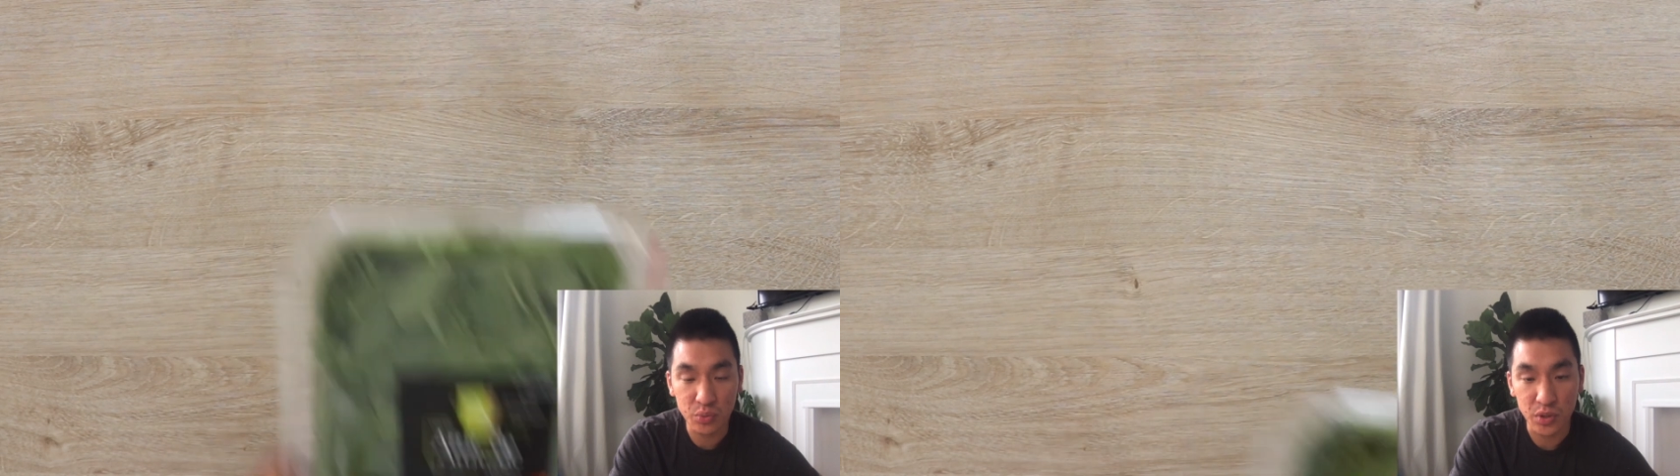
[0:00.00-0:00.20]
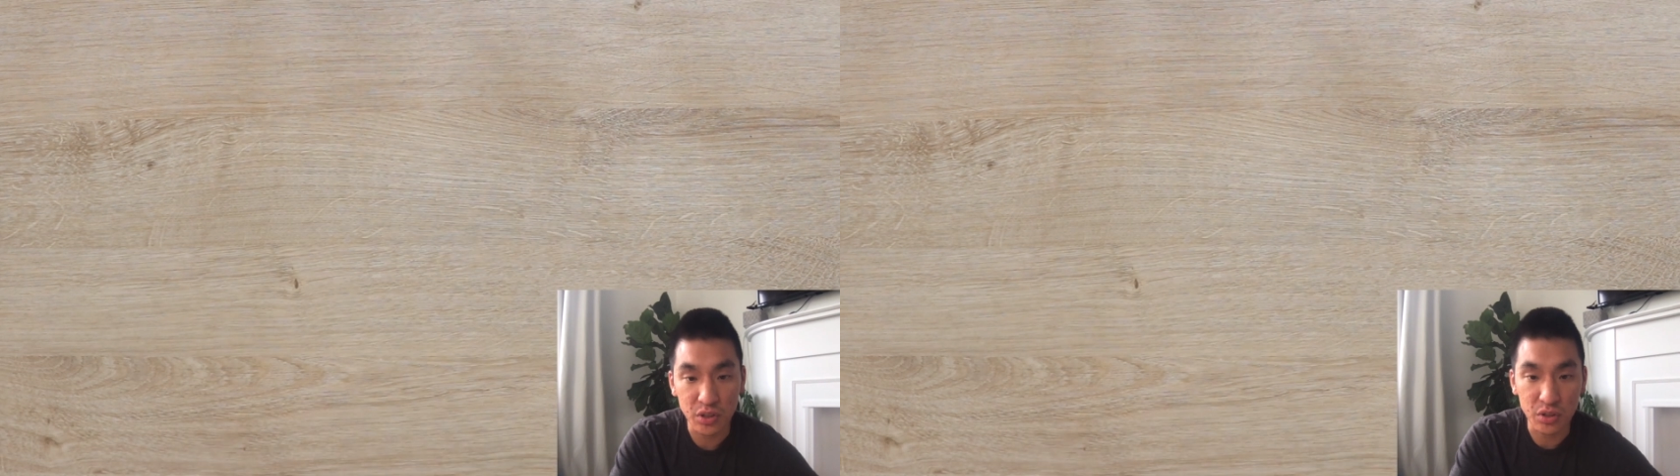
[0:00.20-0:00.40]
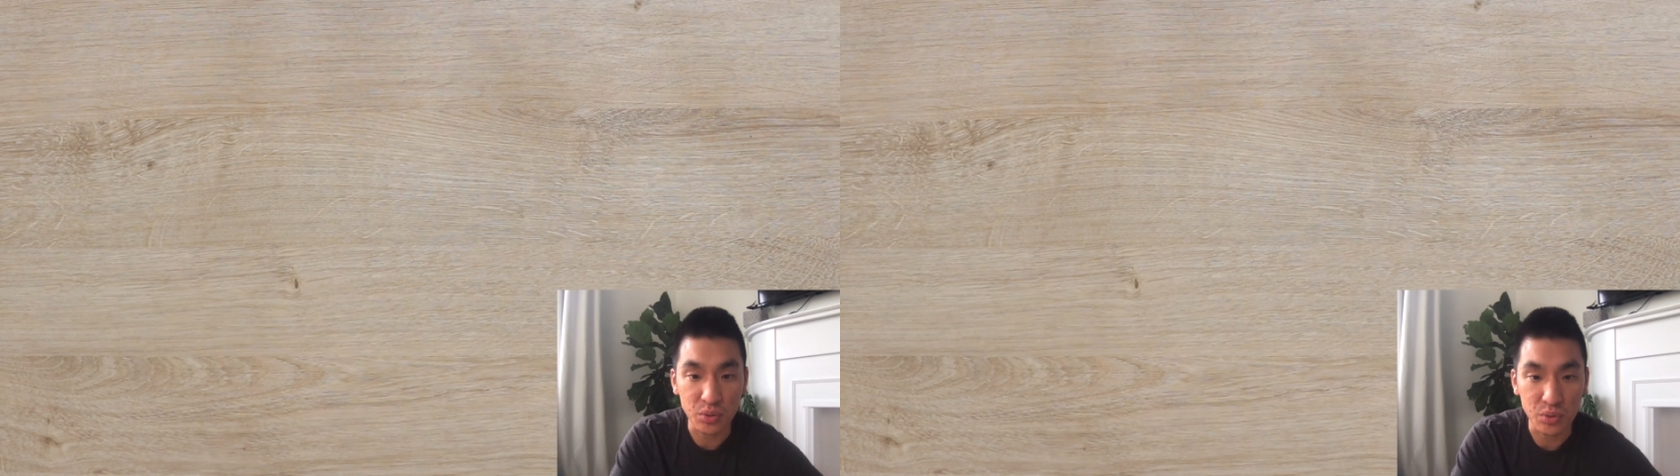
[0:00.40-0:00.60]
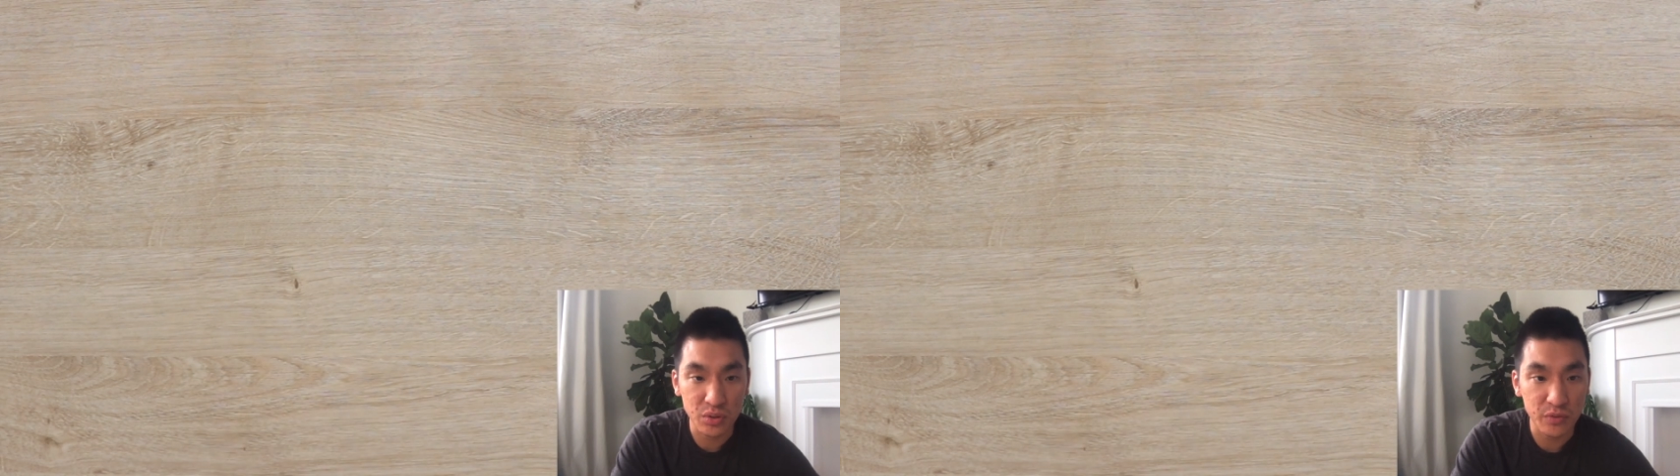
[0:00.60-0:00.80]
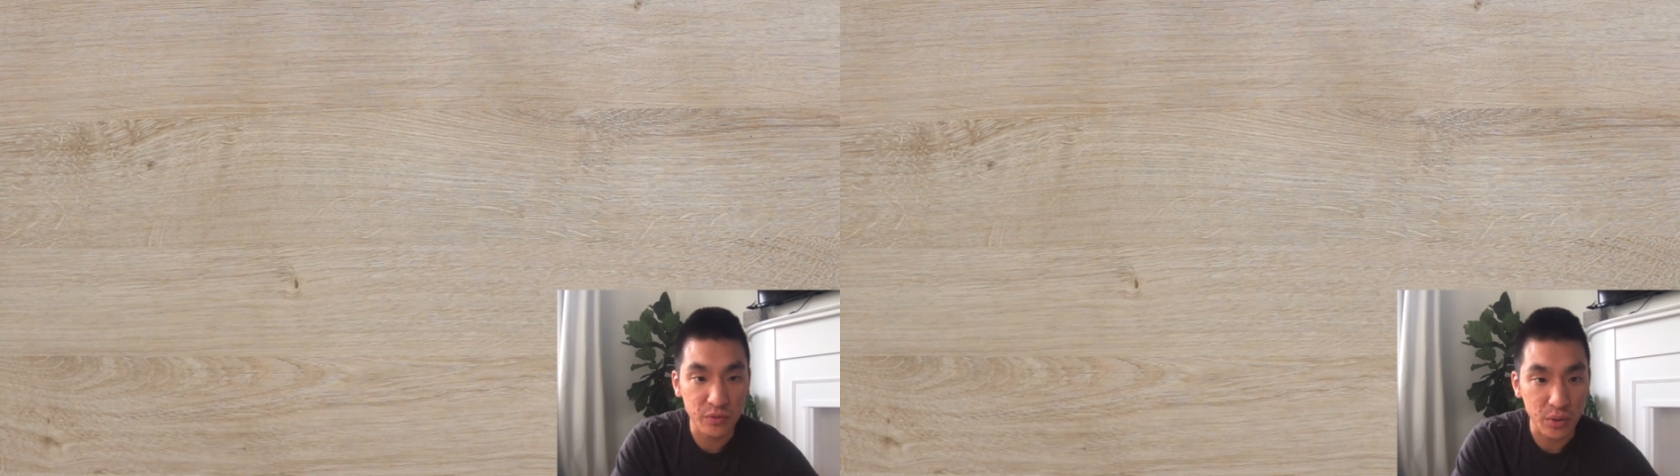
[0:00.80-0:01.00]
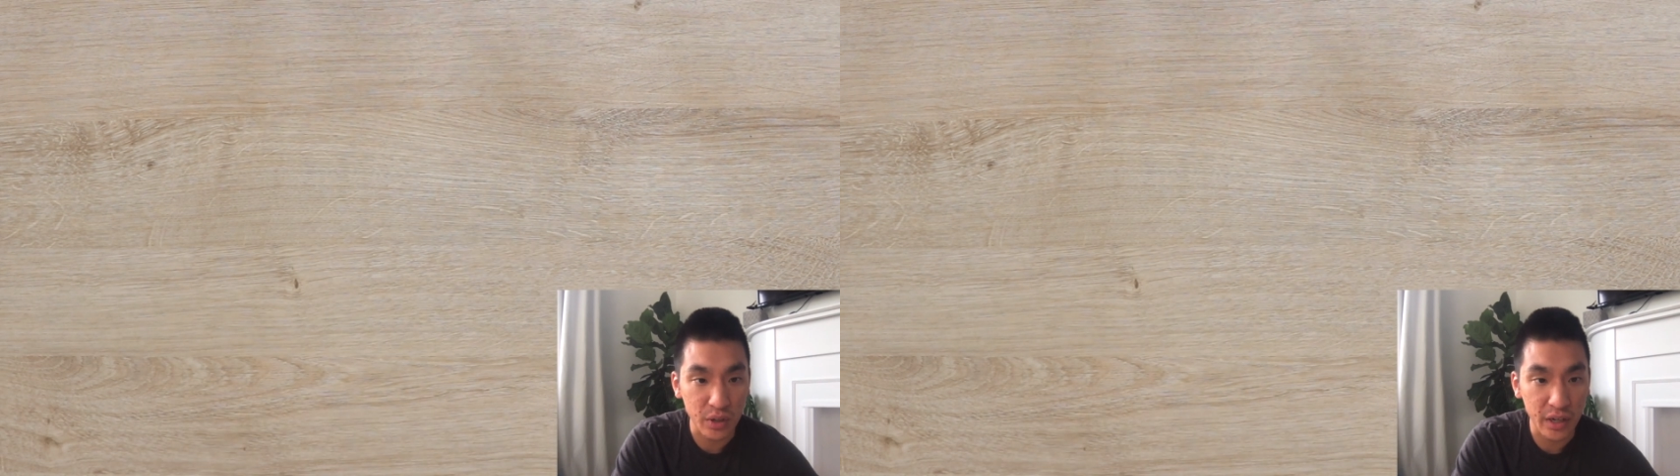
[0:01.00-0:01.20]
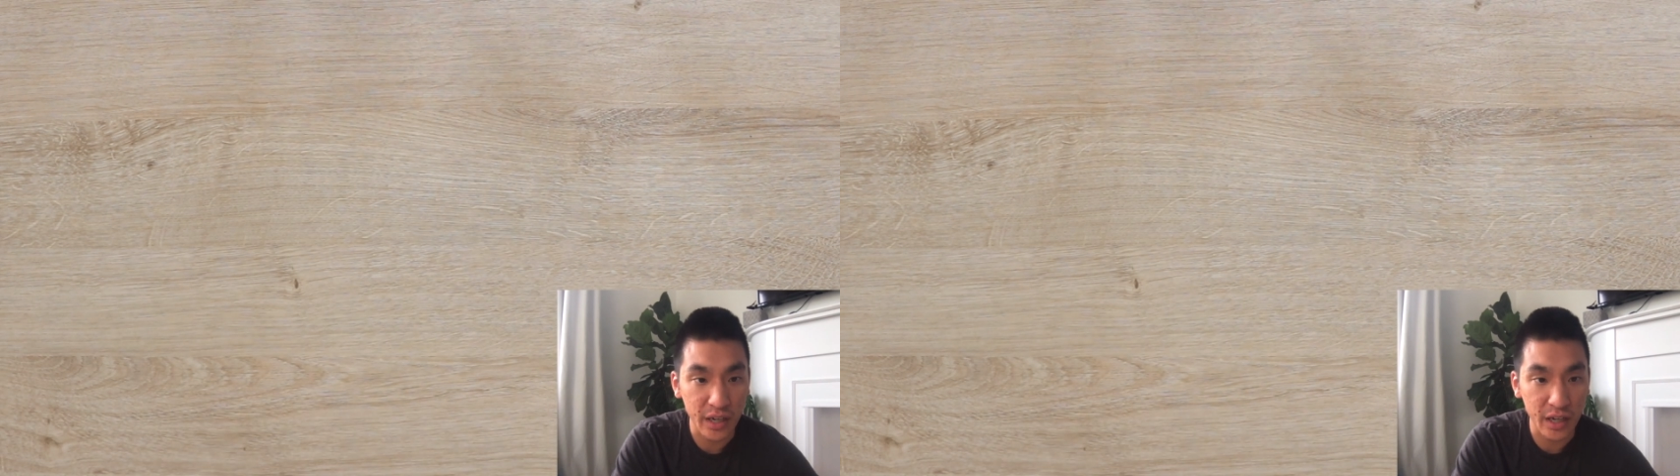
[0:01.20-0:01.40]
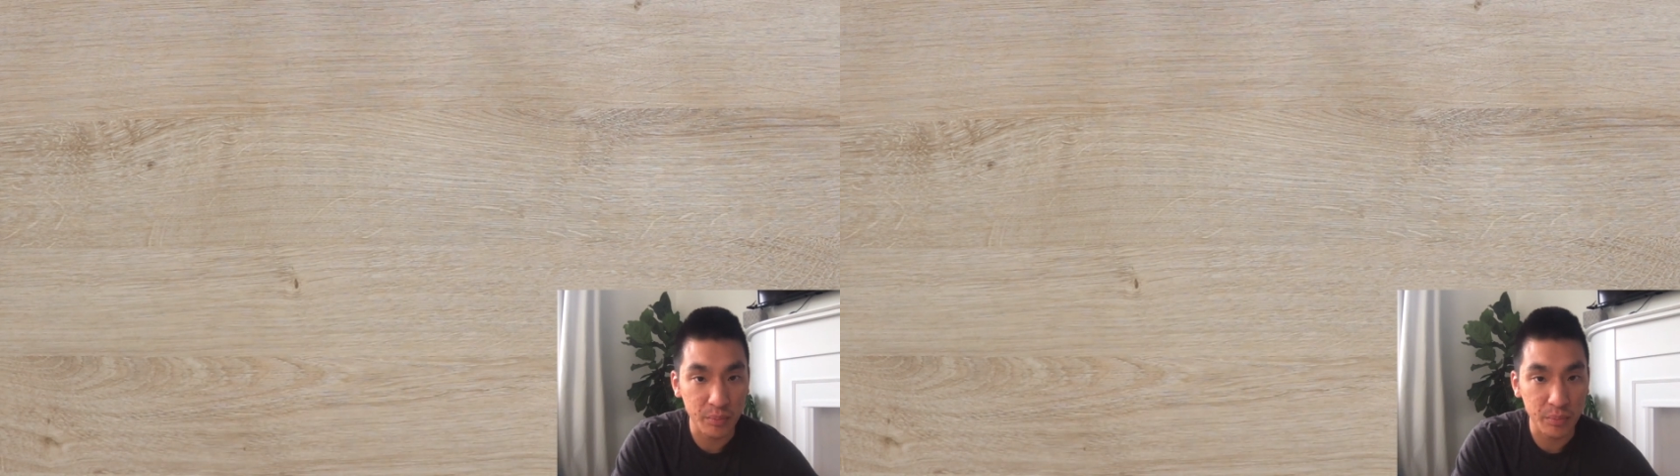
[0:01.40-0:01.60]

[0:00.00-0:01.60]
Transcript: we used for our egg